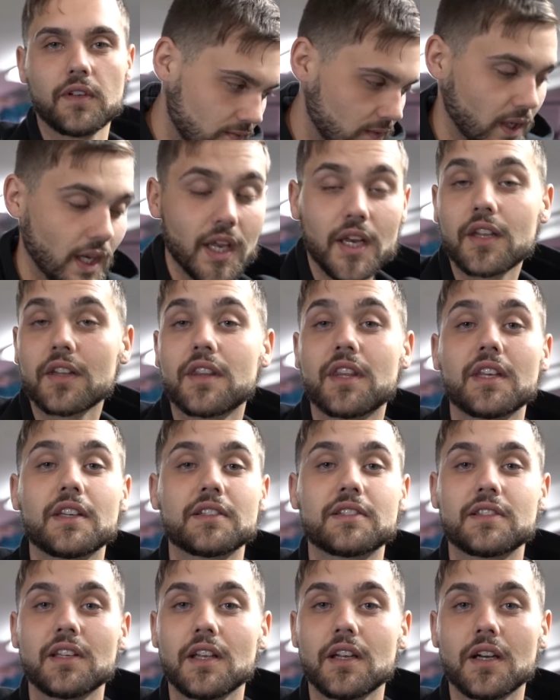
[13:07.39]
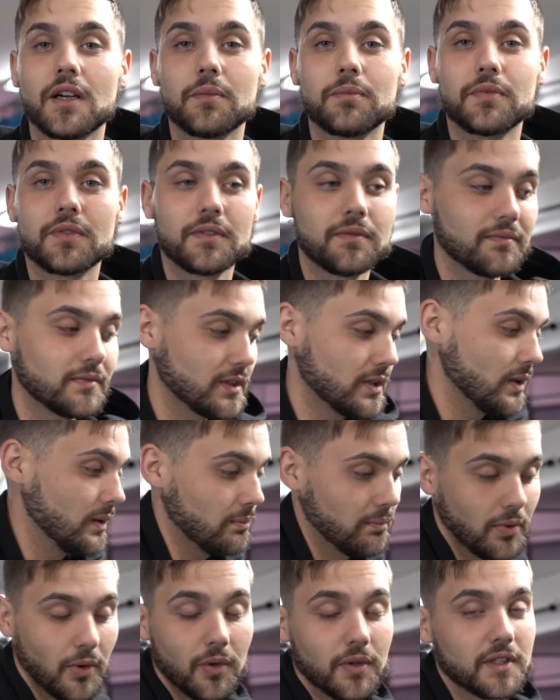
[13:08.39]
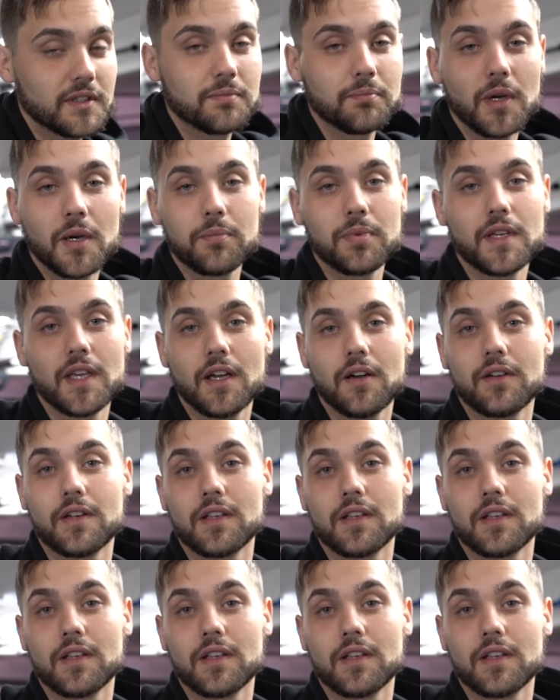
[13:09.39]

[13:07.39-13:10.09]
Getting things set up to pull this puppy out